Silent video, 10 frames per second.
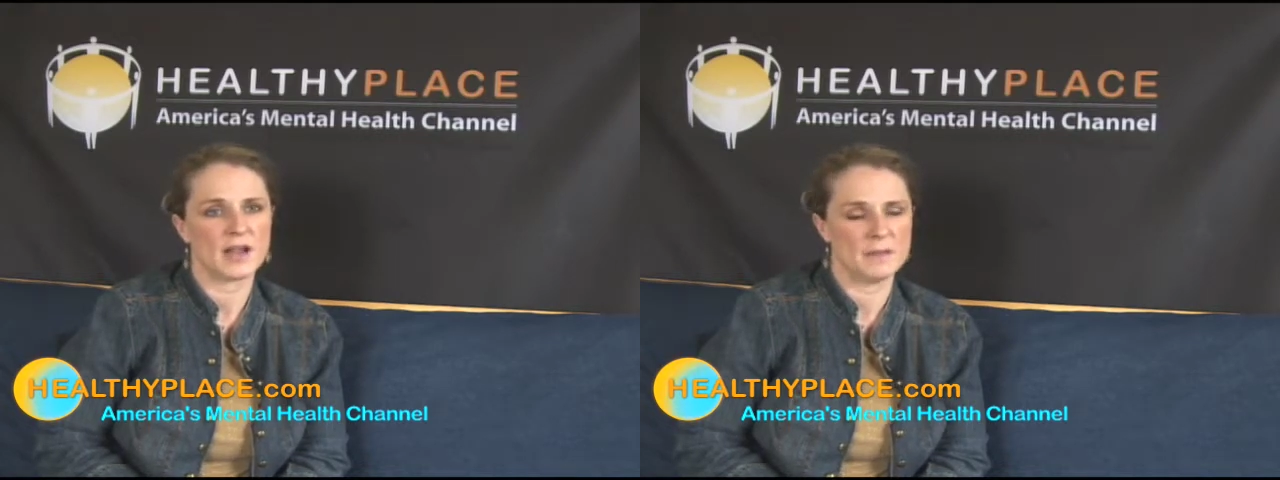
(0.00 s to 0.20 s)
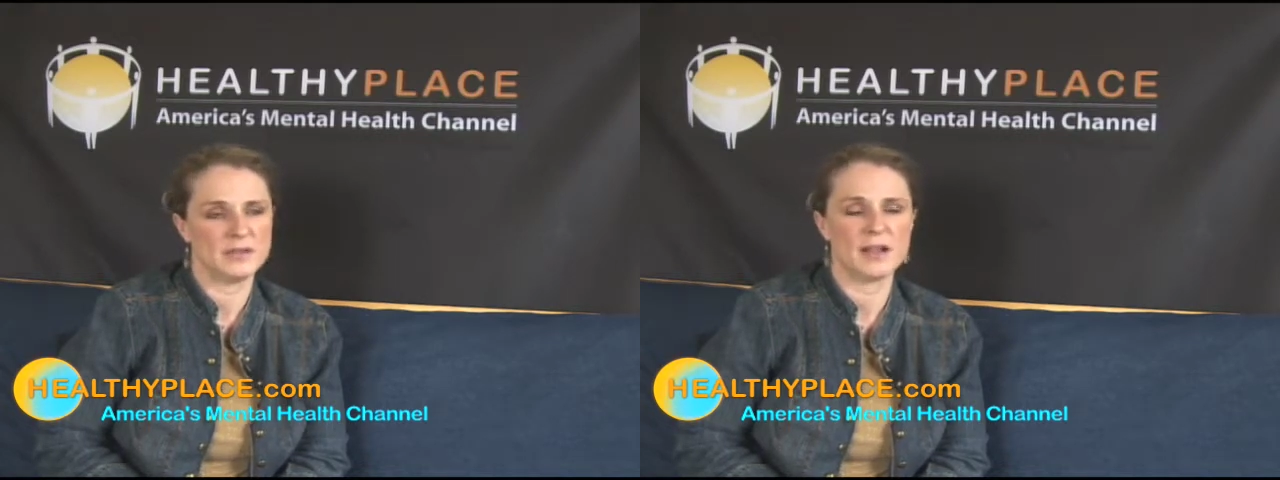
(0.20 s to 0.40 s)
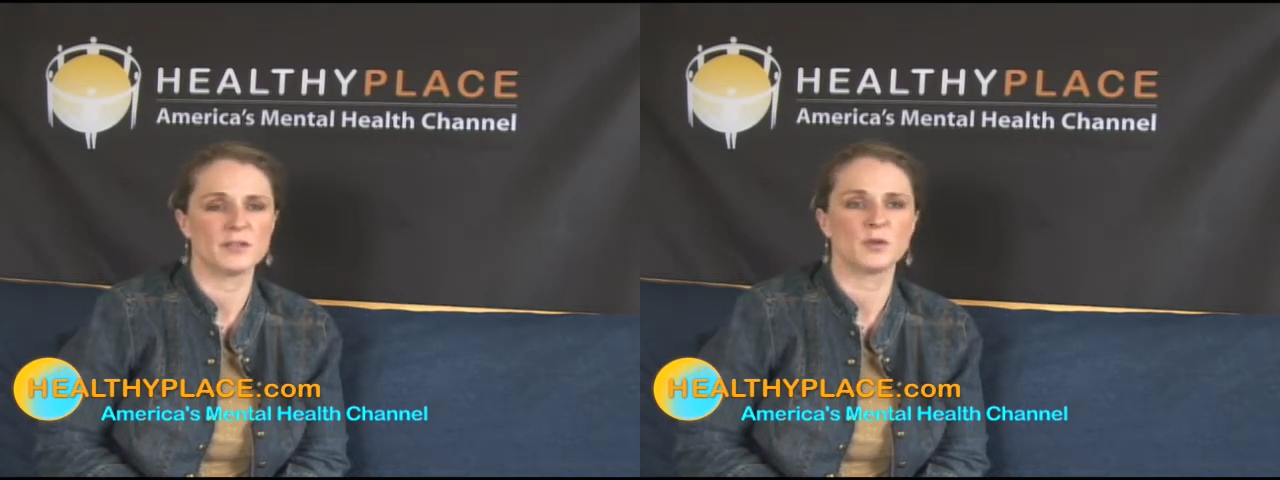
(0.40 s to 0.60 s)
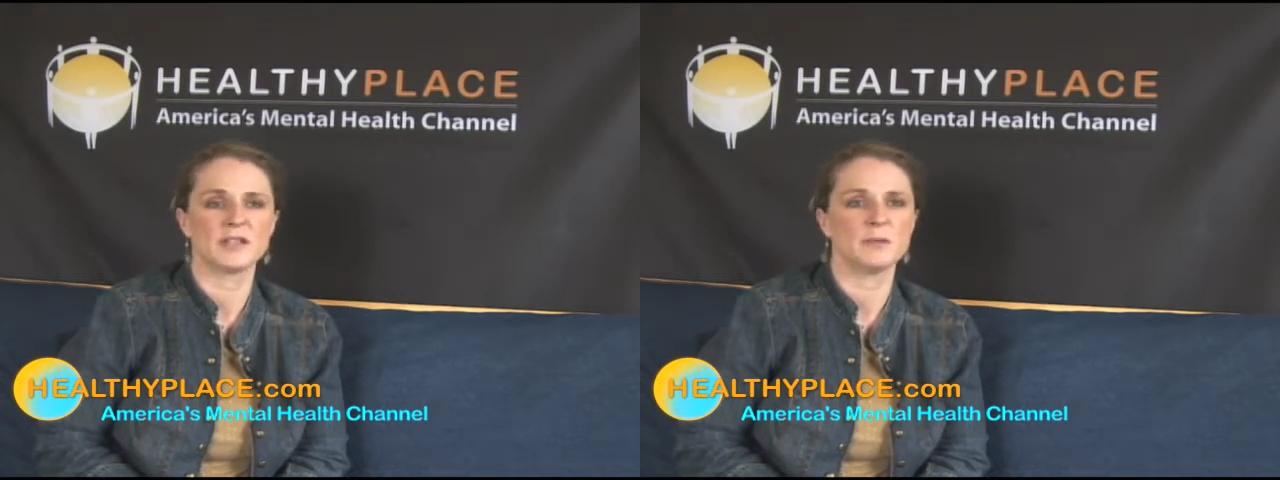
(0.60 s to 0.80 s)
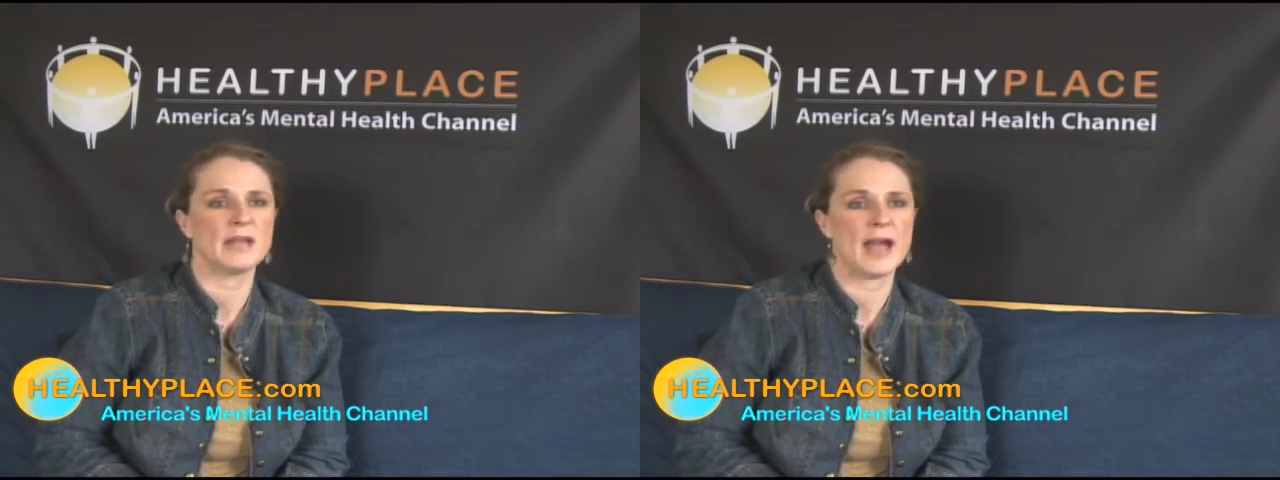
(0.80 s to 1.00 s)
I'm never
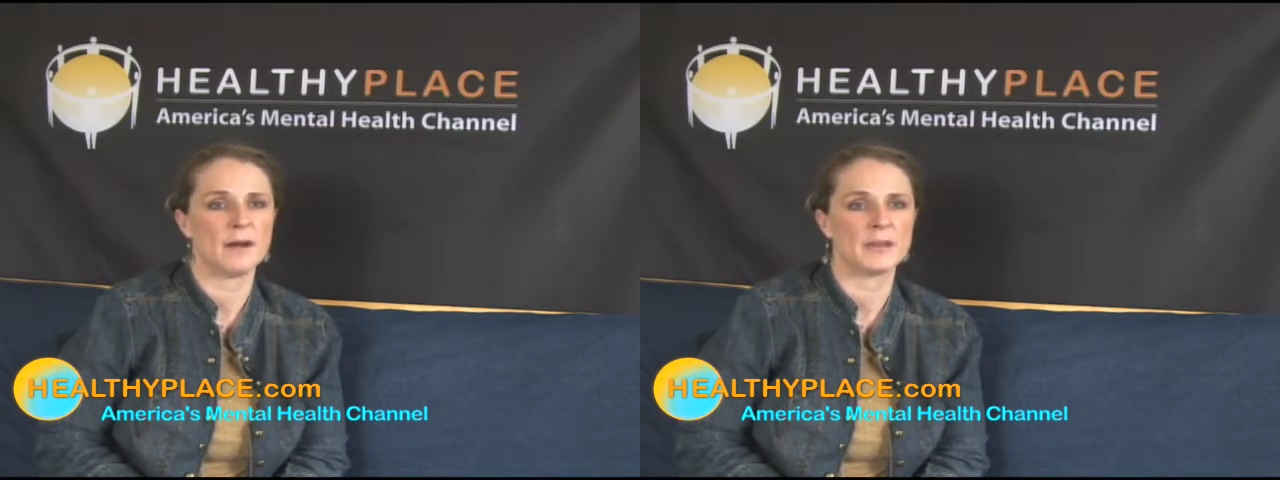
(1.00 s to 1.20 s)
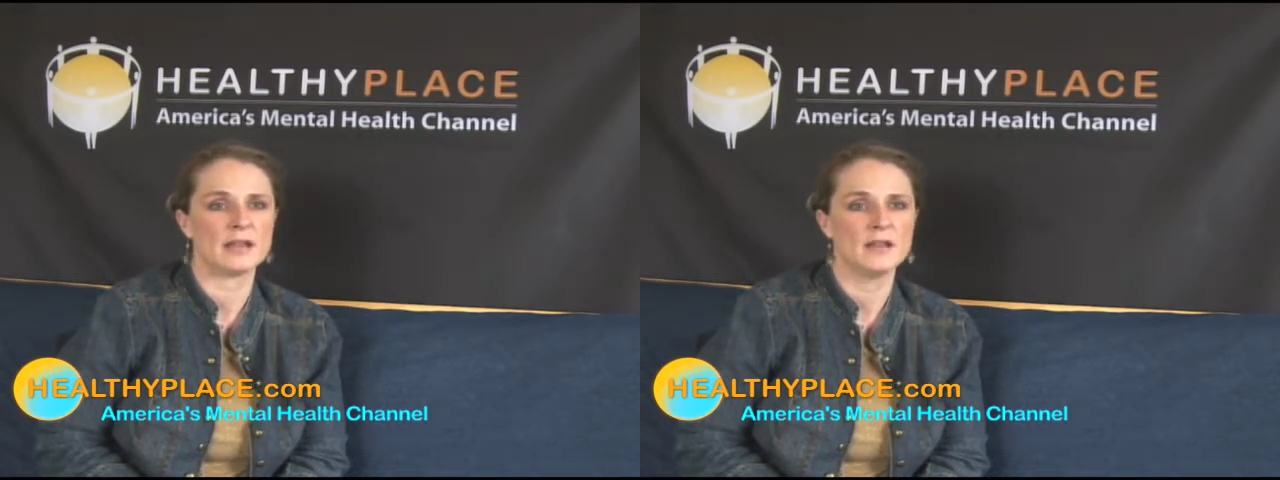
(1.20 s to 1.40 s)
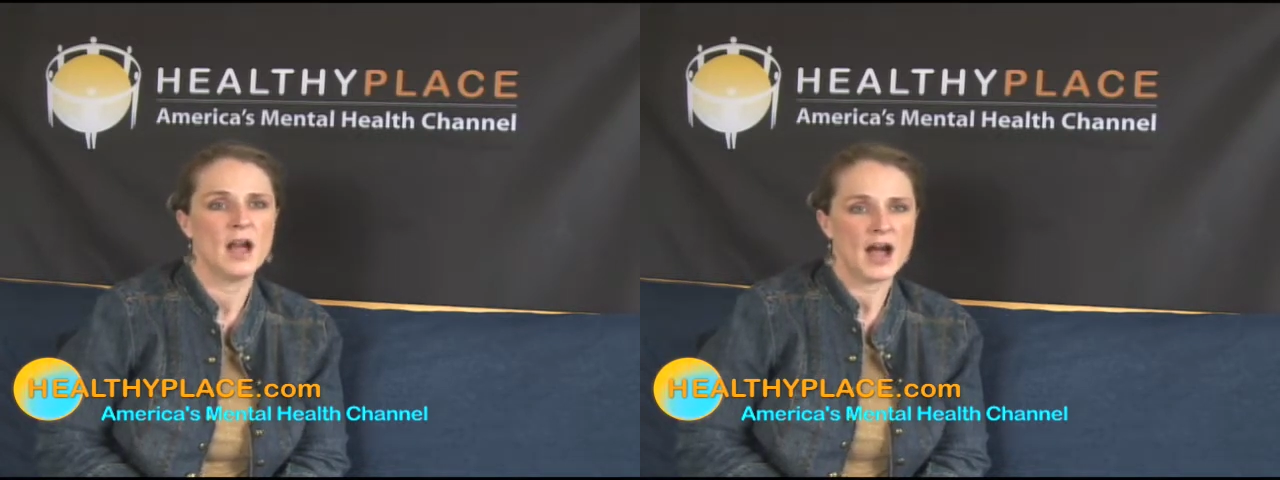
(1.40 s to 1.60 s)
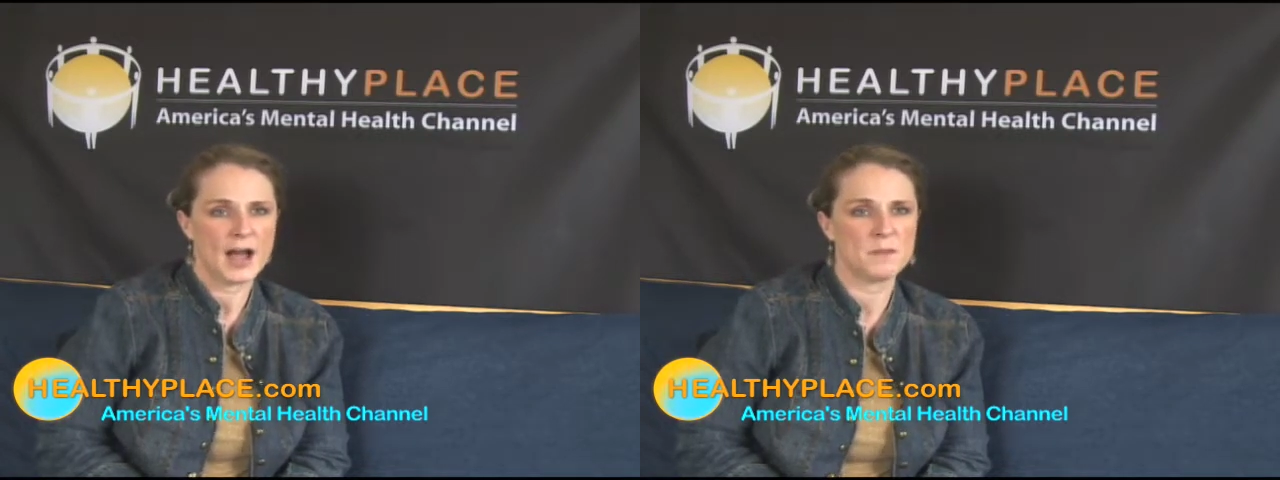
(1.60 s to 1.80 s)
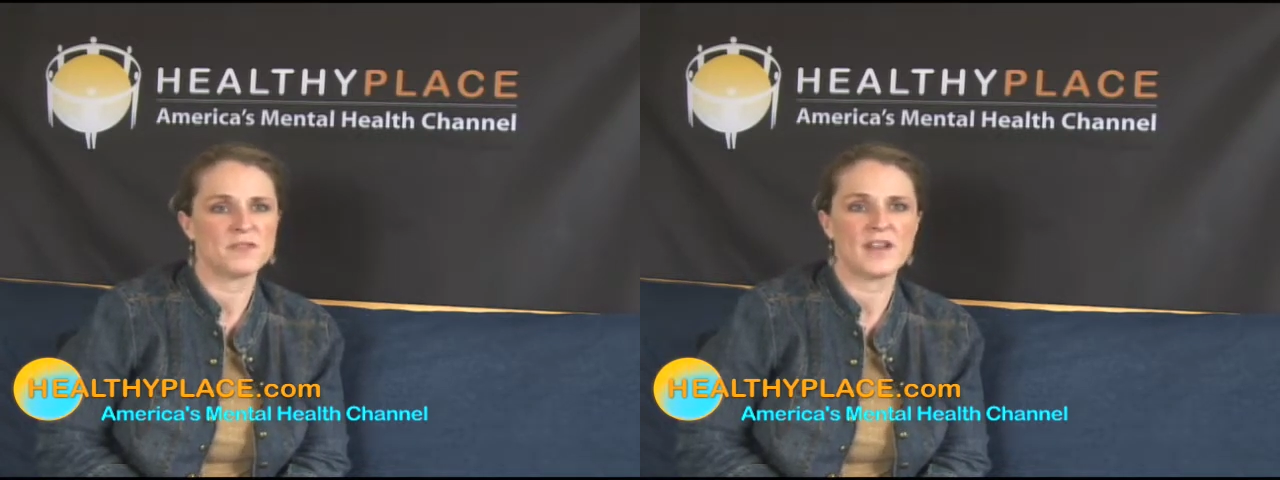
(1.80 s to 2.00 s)
going to be happy.
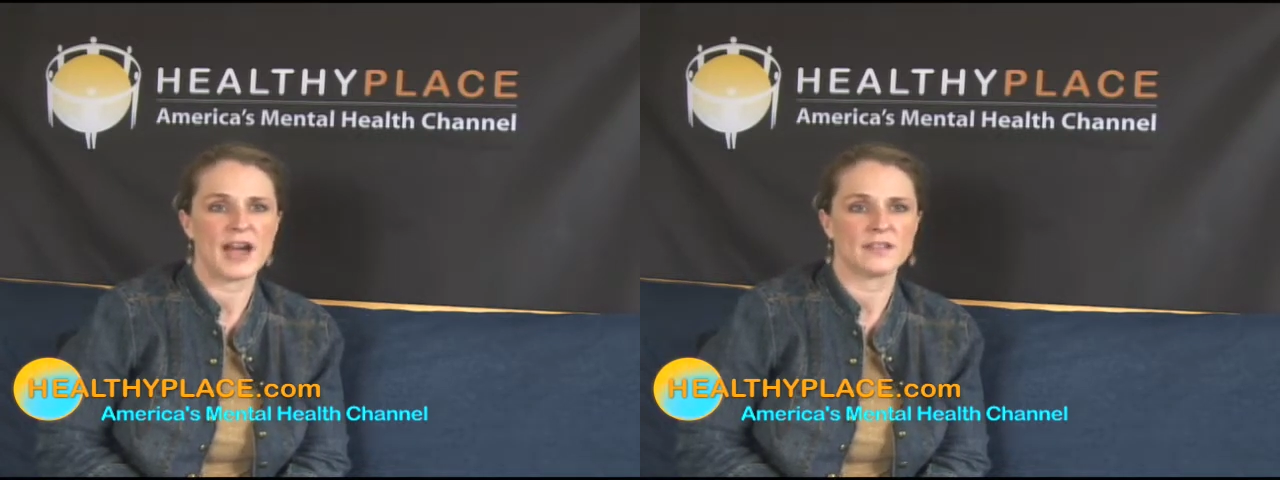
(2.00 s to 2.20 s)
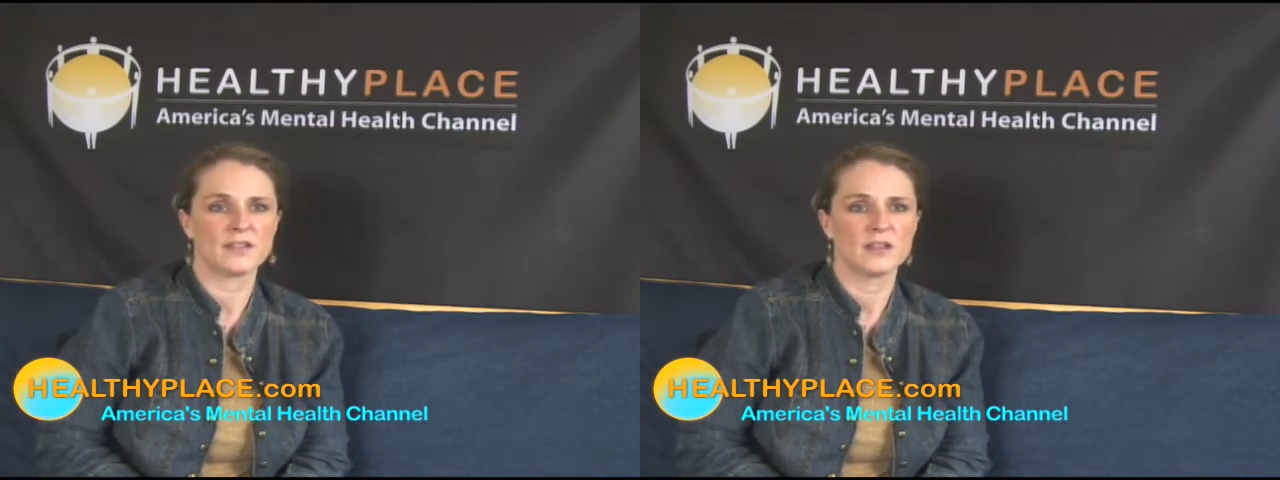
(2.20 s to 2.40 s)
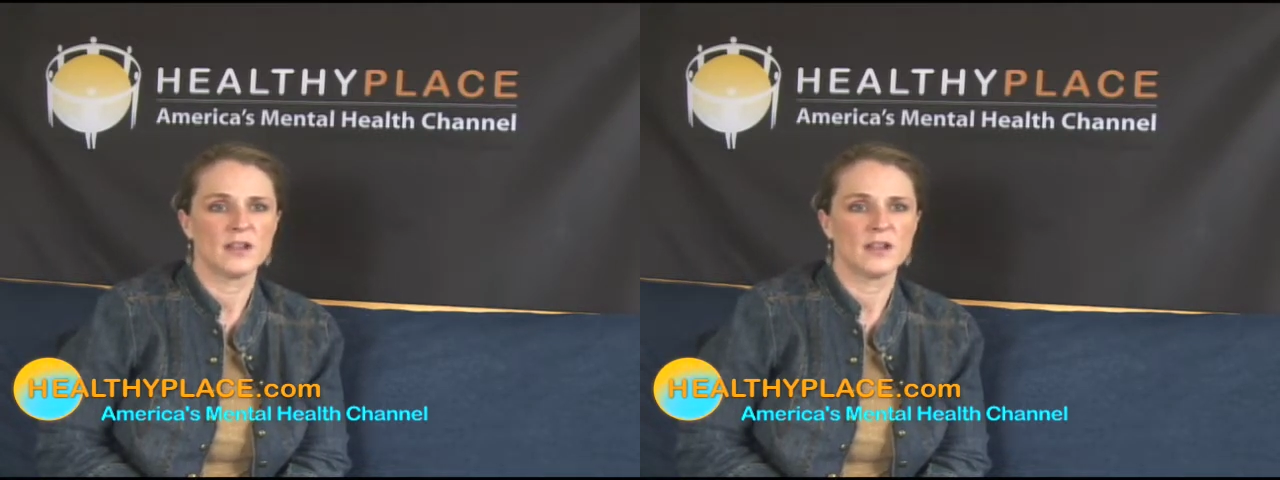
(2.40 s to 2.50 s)
I'm fat.